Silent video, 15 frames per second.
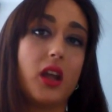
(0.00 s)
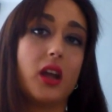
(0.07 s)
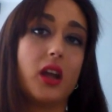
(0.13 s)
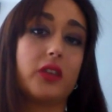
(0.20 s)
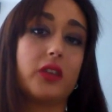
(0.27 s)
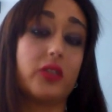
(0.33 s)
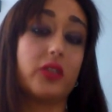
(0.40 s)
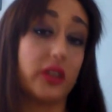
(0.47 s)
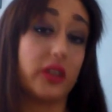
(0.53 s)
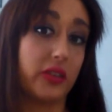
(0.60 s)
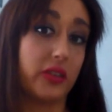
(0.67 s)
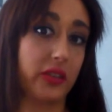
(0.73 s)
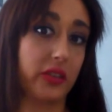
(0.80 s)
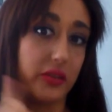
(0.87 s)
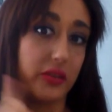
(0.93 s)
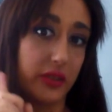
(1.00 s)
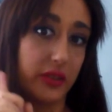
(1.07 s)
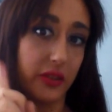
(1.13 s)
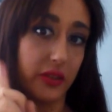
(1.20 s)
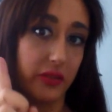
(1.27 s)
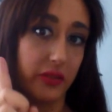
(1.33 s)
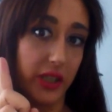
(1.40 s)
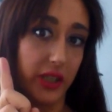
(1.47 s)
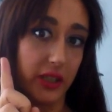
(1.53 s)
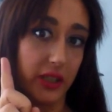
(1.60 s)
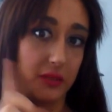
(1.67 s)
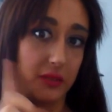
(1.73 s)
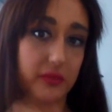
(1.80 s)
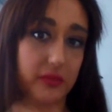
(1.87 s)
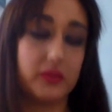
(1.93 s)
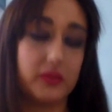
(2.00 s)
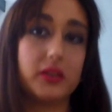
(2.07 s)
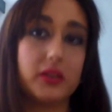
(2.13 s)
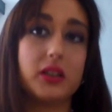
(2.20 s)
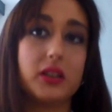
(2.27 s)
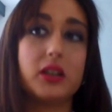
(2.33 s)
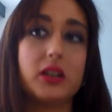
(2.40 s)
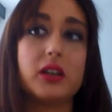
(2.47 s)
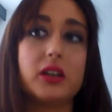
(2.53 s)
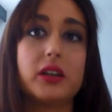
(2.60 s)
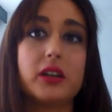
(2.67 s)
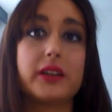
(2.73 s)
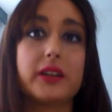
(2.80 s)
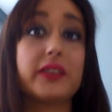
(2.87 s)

So this is the first thing. The